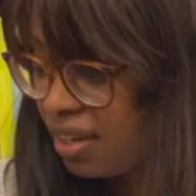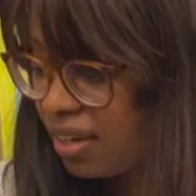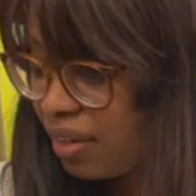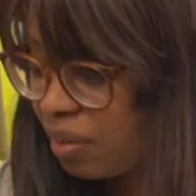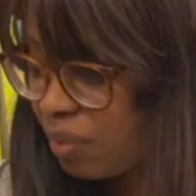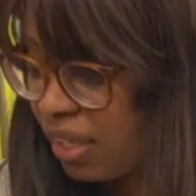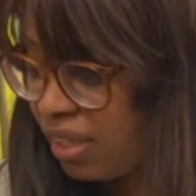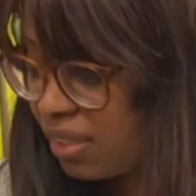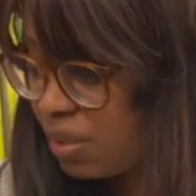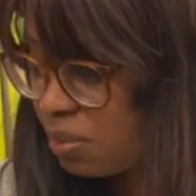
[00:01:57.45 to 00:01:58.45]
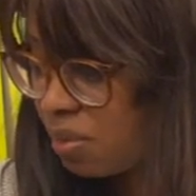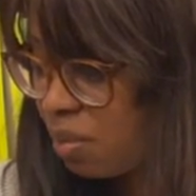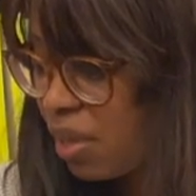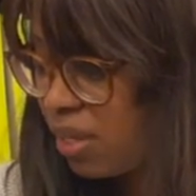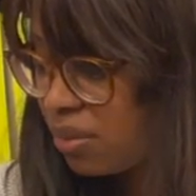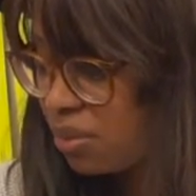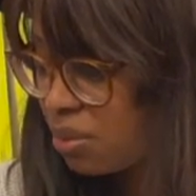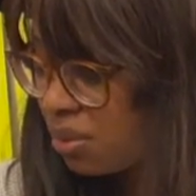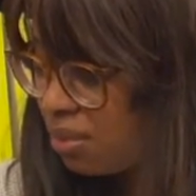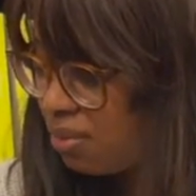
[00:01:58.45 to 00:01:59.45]
Um, and it's about
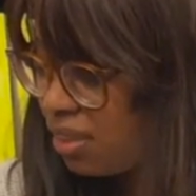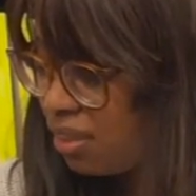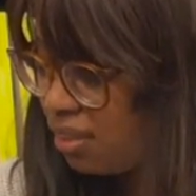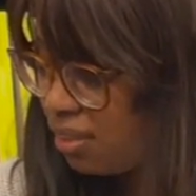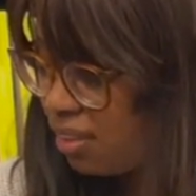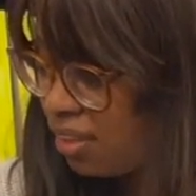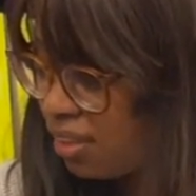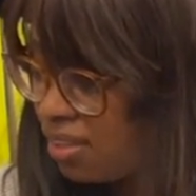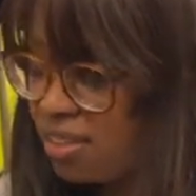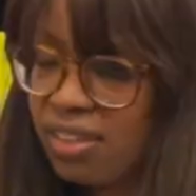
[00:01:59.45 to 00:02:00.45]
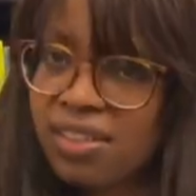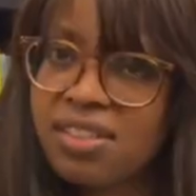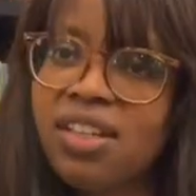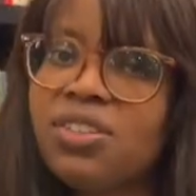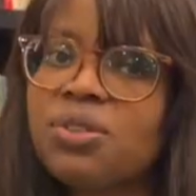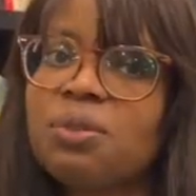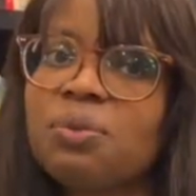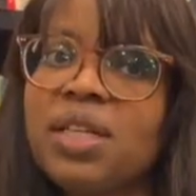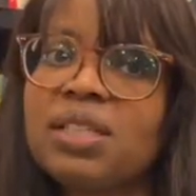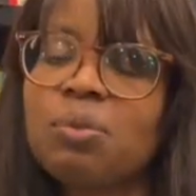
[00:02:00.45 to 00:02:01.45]
sort of the insidious nature of
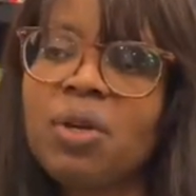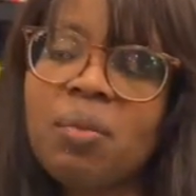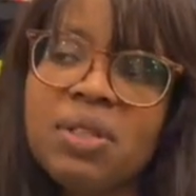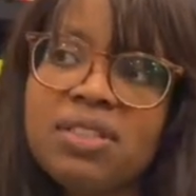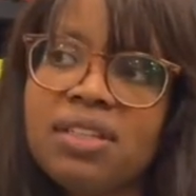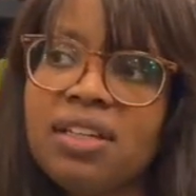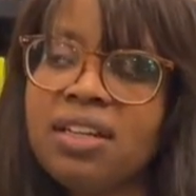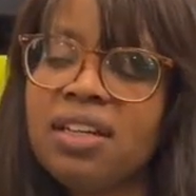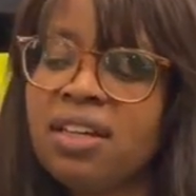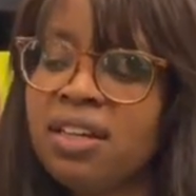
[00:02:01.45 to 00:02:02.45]
white supremacy.